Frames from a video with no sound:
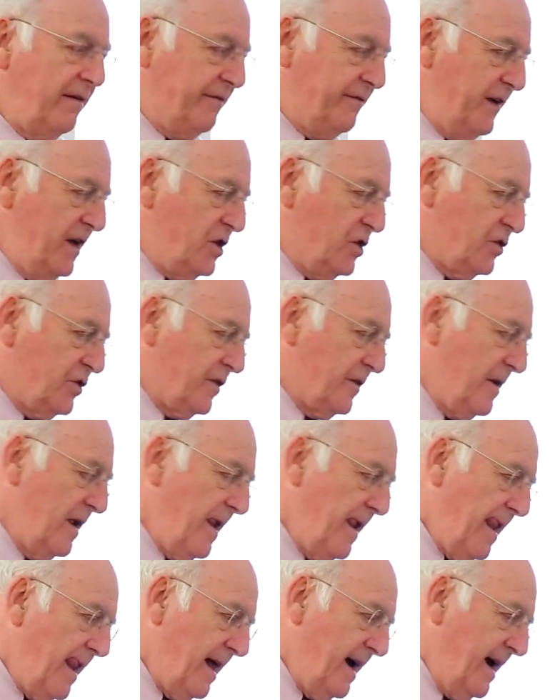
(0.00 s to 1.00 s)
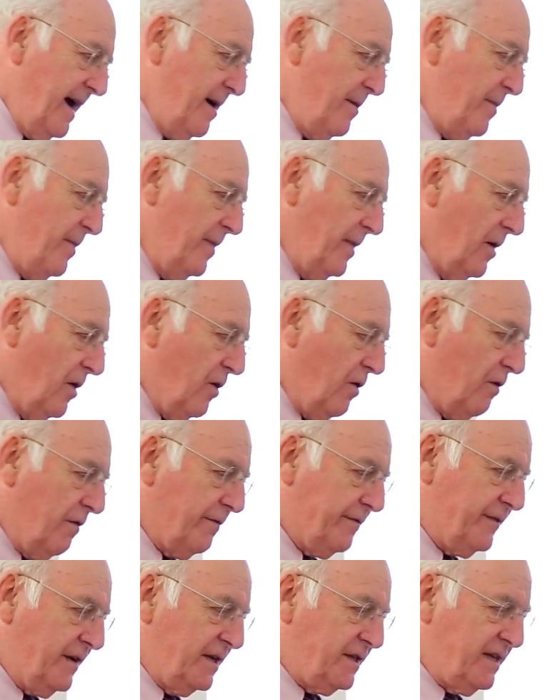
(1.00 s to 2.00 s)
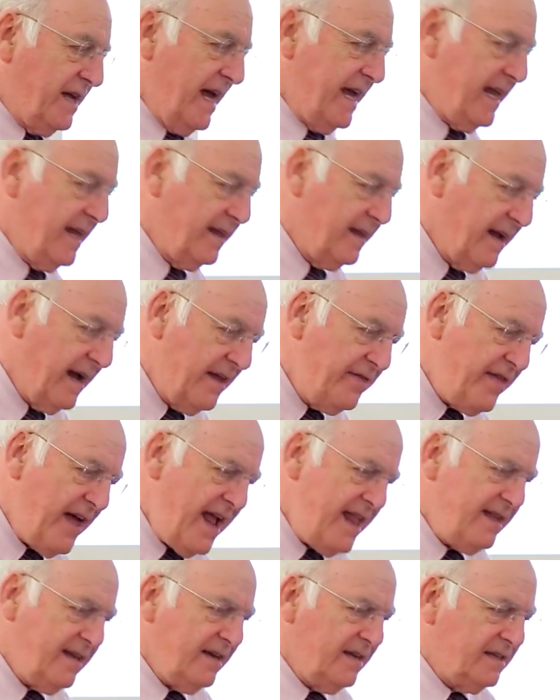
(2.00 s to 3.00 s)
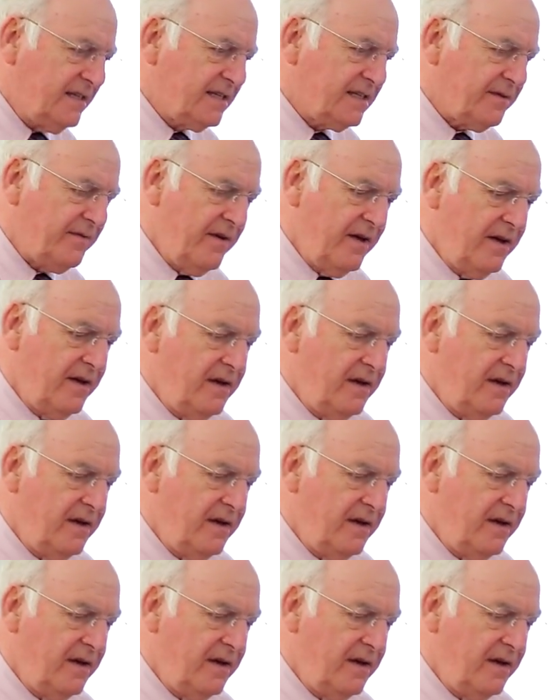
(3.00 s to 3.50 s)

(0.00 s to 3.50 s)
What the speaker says: feature of design, and that is